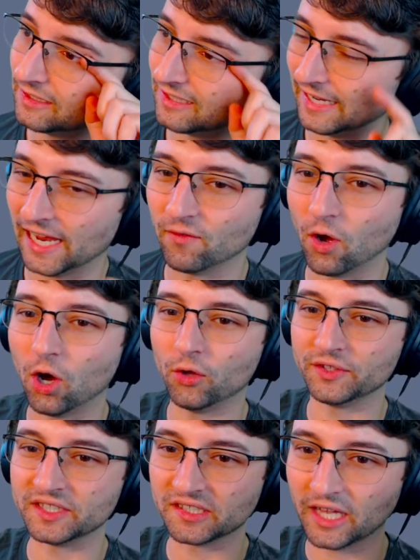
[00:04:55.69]
I have all
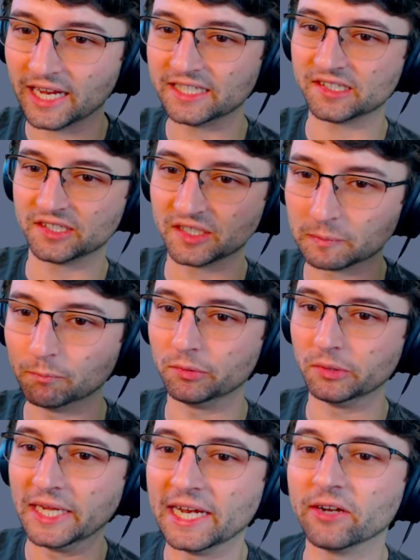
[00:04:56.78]
these lights just
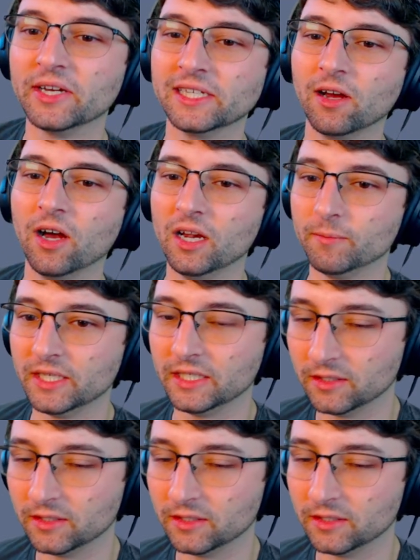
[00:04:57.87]
blaring on me